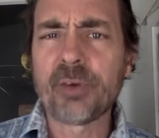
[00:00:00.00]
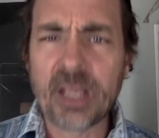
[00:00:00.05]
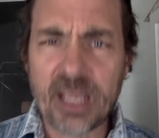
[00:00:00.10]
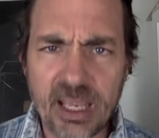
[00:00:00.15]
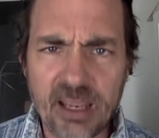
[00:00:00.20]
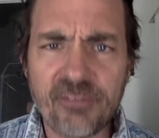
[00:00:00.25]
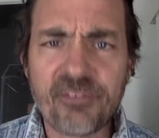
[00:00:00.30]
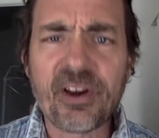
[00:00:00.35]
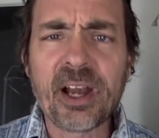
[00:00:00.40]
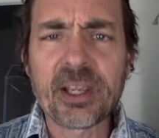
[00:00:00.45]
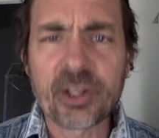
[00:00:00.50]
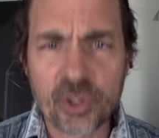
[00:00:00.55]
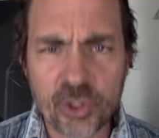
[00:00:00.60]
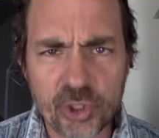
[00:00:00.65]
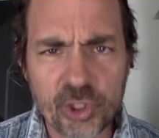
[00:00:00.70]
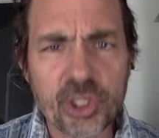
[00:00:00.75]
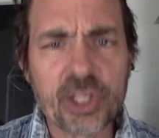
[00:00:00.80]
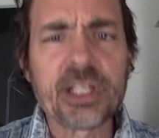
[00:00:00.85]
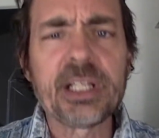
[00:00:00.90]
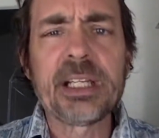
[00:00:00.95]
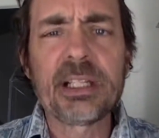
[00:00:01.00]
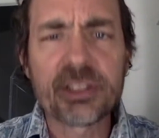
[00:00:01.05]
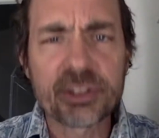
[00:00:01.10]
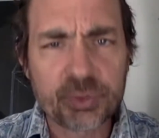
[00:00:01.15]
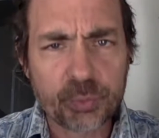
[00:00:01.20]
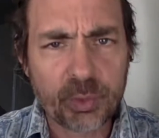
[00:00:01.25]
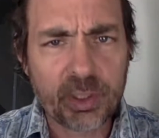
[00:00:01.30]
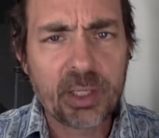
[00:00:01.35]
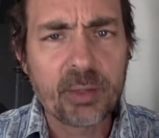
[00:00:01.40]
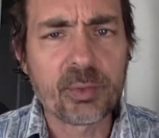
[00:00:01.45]
if I could, here's
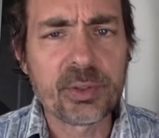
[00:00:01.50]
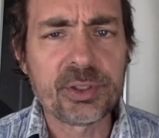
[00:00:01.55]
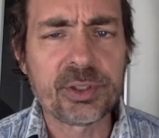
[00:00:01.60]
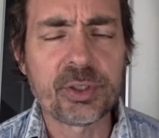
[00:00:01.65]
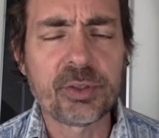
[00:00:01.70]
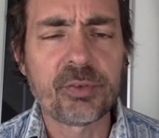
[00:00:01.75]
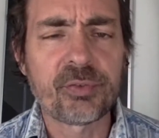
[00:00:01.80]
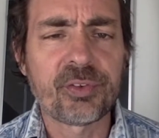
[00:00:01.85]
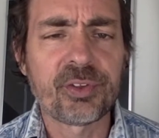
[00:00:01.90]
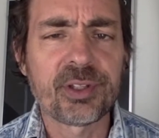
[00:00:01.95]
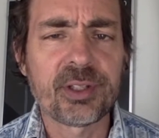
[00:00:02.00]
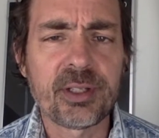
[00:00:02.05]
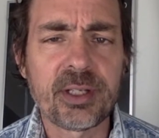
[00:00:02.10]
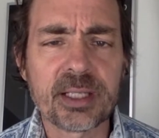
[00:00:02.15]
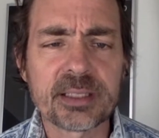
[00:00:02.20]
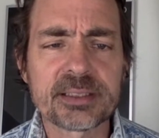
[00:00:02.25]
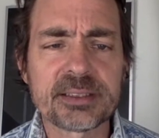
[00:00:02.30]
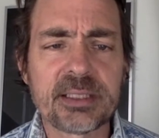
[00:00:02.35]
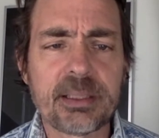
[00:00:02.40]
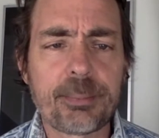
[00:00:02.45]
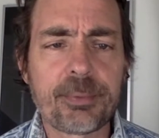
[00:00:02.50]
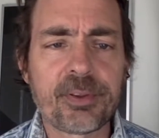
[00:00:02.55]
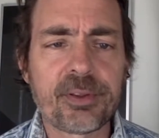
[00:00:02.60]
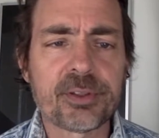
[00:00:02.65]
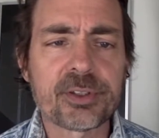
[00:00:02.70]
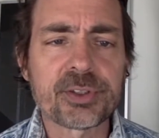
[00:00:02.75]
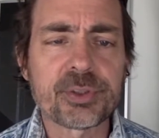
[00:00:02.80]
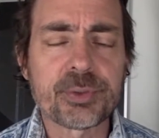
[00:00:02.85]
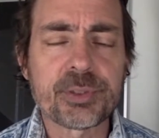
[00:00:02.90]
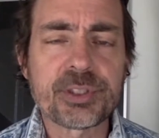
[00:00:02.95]
what I would do for the next step of
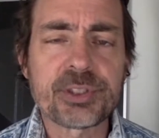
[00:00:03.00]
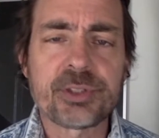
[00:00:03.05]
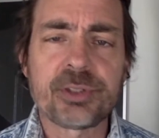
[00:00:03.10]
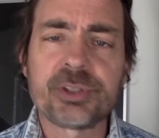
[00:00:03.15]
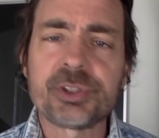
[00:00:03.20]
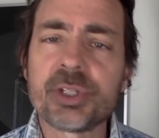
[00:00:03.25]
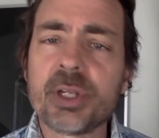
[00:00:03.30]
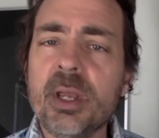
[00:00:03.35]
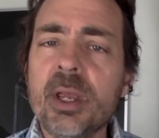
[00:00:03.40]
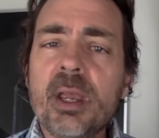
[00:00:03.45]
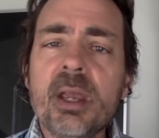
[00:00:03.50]
this research.